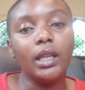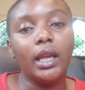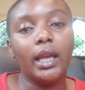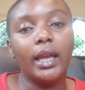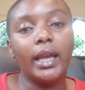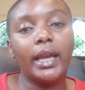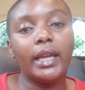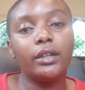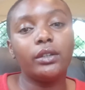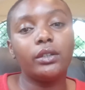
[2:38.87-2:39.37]

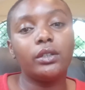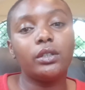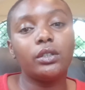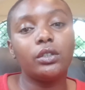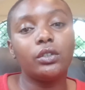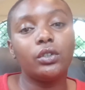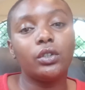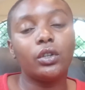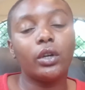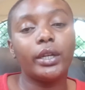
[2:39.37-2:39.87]
and
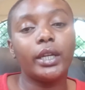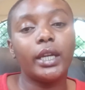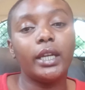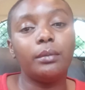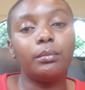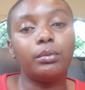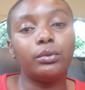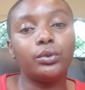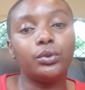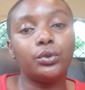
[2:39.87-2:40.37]
not
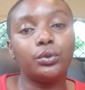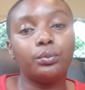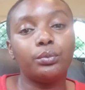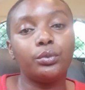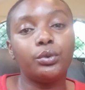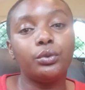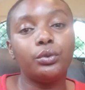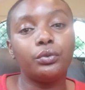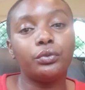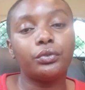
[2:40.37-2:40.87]
able to
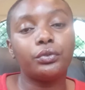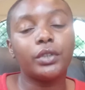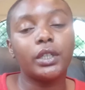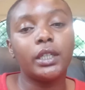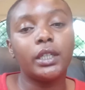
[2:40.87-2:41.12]
move,